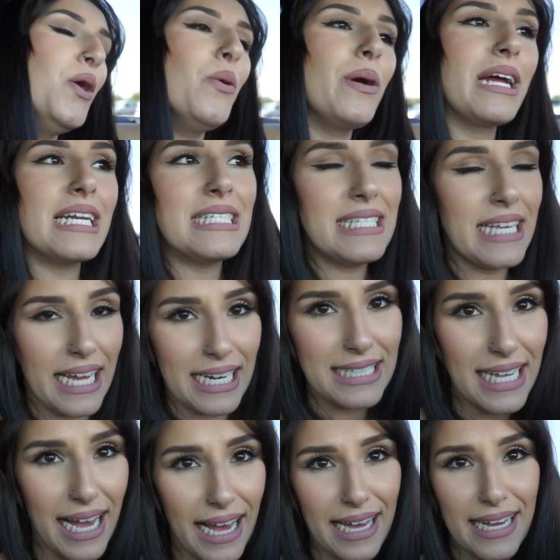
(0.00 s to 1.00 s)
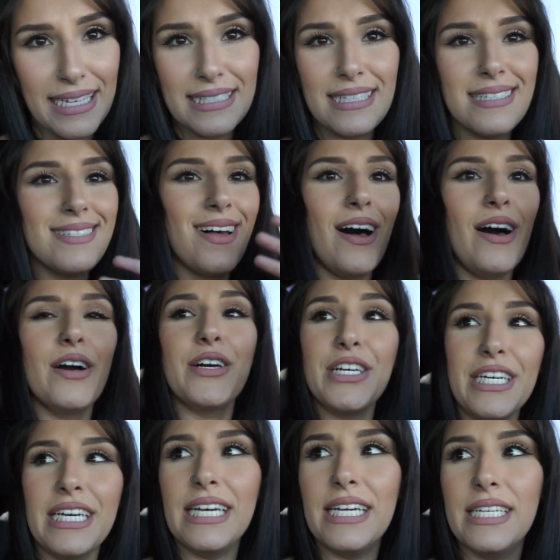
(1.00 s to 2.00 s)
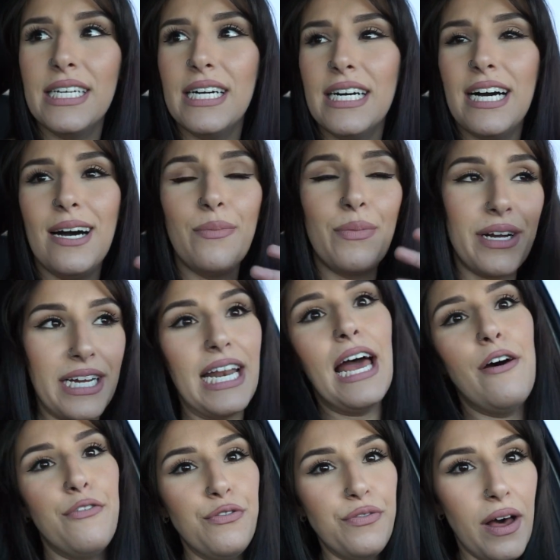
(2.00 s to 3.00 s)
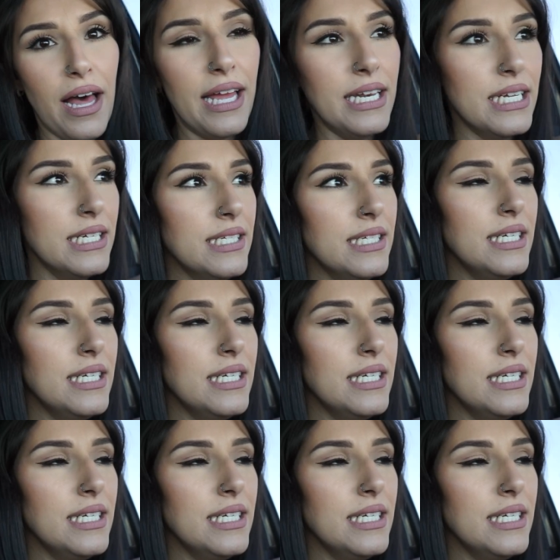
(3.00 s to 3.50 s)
we're gonna sanitize, it's all good. We're gonna have fun.